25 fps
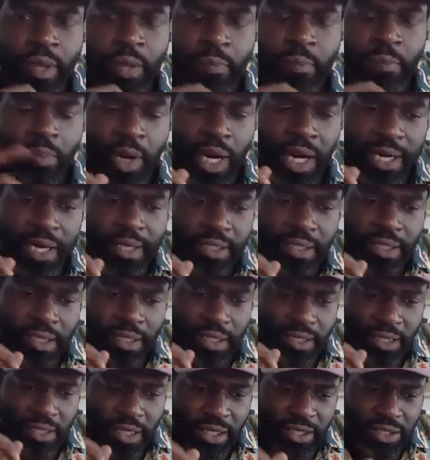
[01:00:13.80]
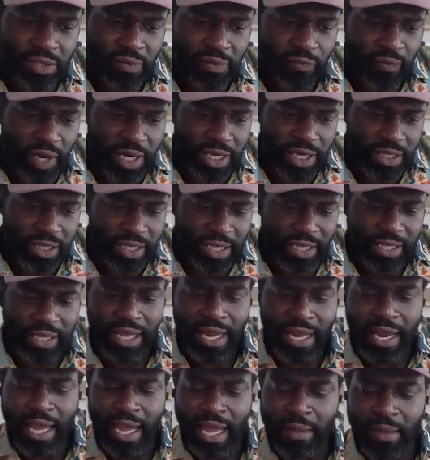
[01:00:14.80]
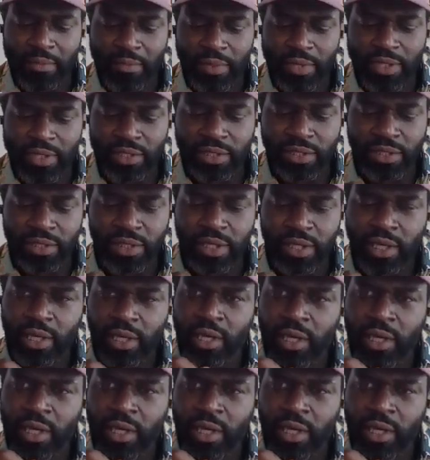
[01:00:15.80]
But there's a funny thing that happened